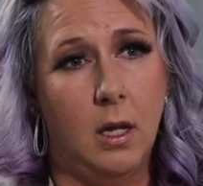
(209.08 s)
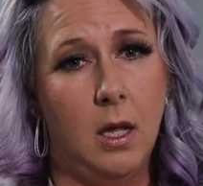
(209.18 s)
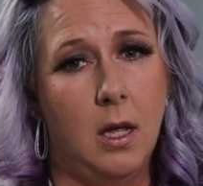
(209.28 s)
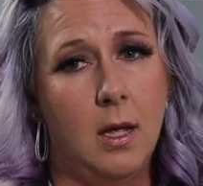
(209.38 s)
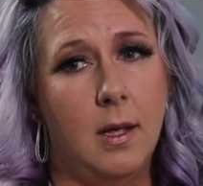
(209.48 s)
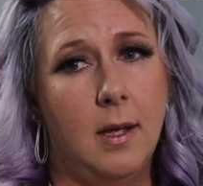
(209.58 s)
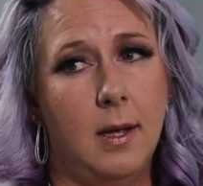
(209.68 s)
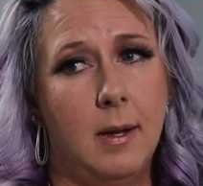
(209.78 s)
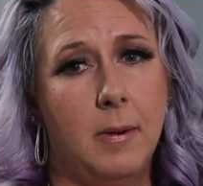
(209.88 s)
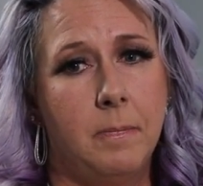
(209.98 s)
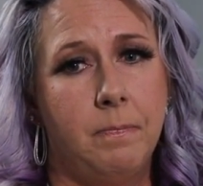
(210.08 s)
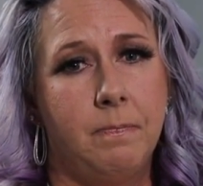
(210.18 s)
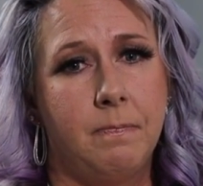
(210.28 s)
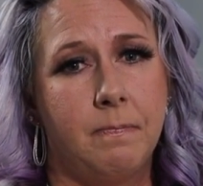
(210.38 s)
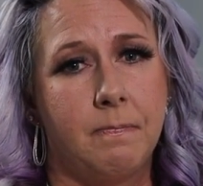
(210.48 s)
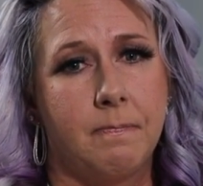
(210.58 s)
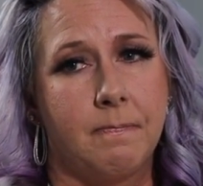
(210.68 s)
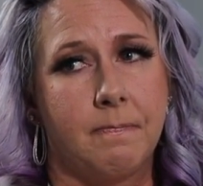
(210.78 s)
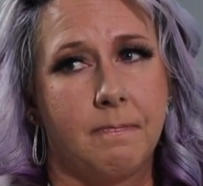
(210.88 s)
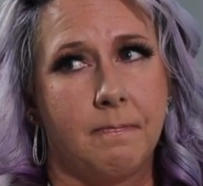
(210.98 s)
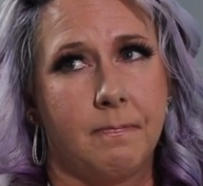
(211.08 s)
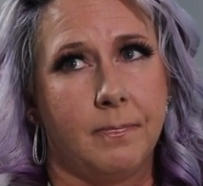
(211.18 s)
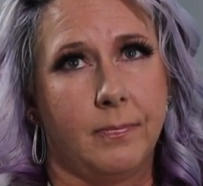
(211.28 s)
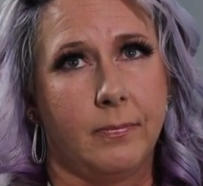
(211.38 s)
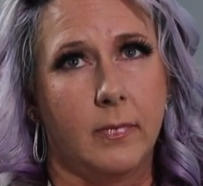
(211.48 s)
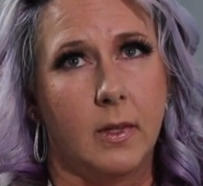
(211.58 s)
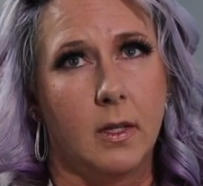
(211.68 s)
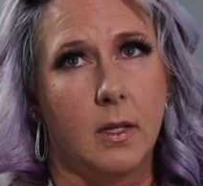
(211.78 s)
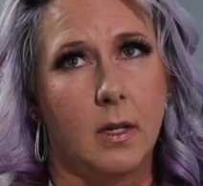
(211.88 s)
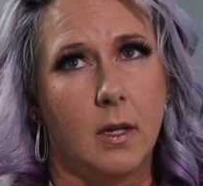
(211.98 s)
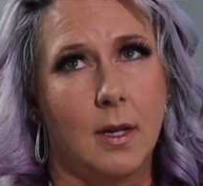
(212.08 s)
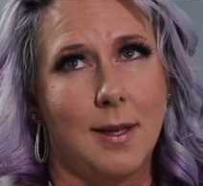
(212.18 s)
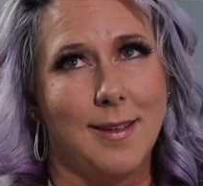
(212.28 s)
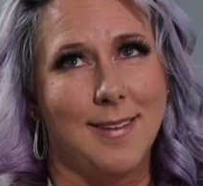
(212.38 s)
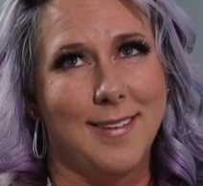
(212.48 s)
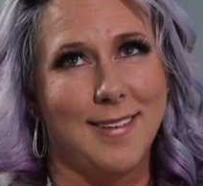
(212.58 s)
(silence)